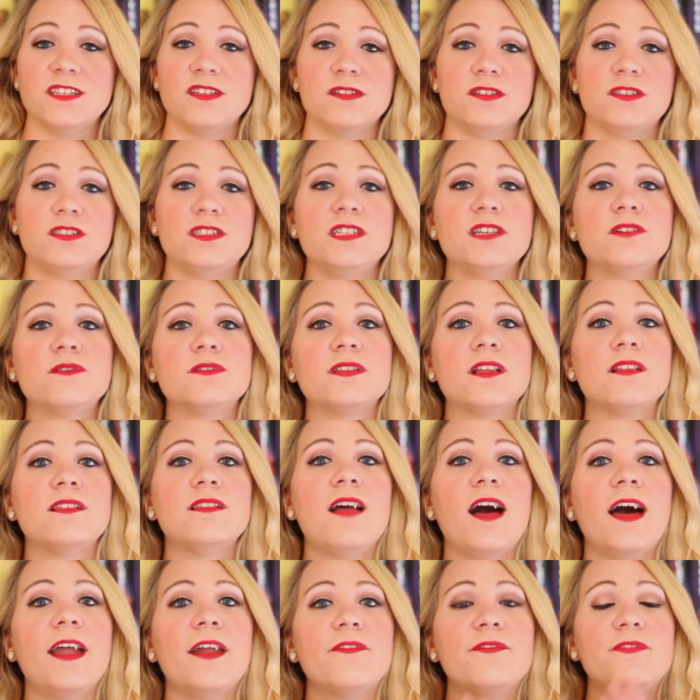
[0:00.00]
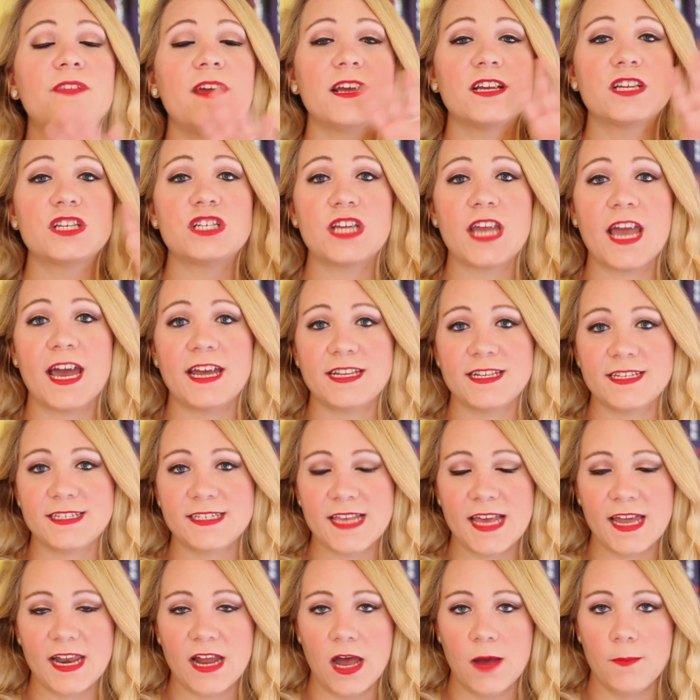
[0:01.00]
So there's a lot of things she had to
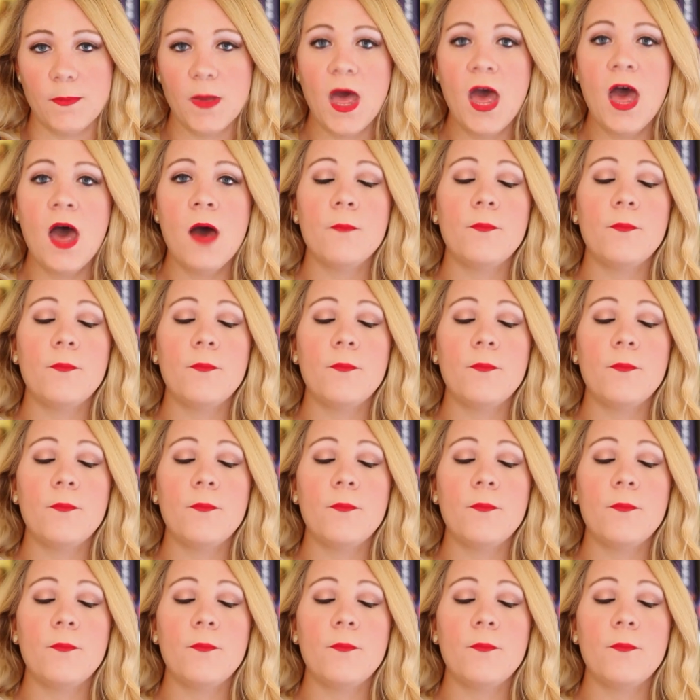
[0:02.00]
set up.